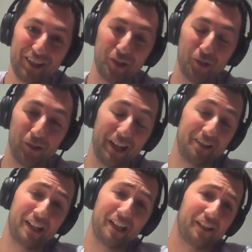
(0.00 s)
too.
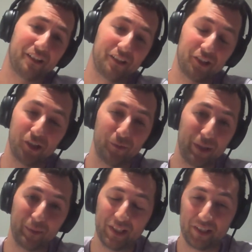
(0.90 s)
And
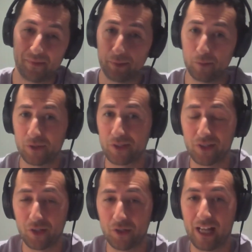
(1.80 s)
maybe these people just
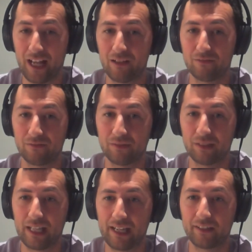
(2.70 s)
don't have
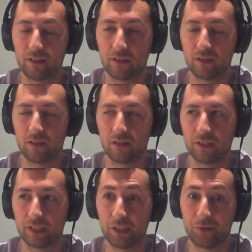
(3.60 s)
that
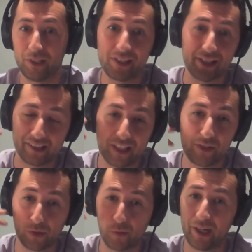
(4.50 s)
killer instinct that's
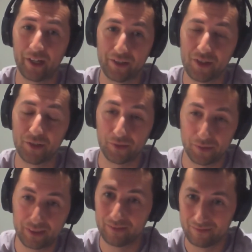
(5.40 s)
required to
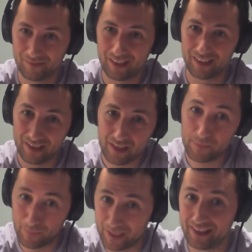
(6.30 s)

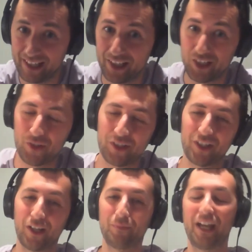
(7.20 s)
spend that extra
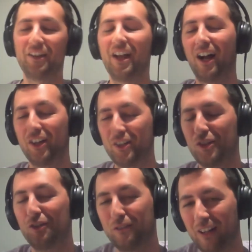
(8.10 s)
time. And I
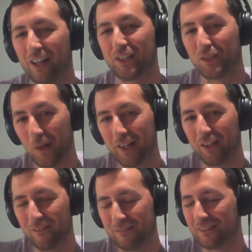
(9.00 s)
do find quite
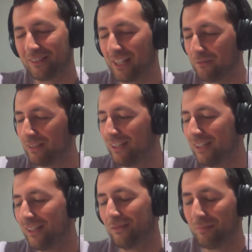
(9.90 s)
often that
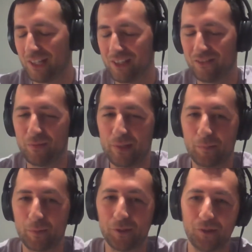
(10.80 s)
many of the
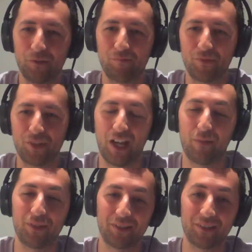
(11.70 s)
people who
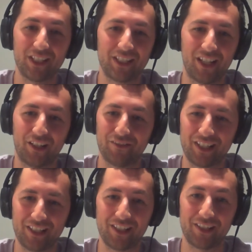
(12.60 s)
champion these kind of
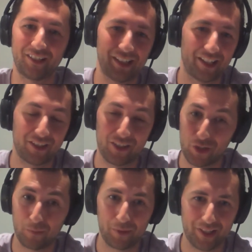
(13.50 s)
ideas and get
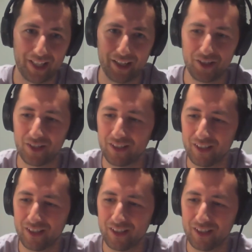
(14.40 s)
super attached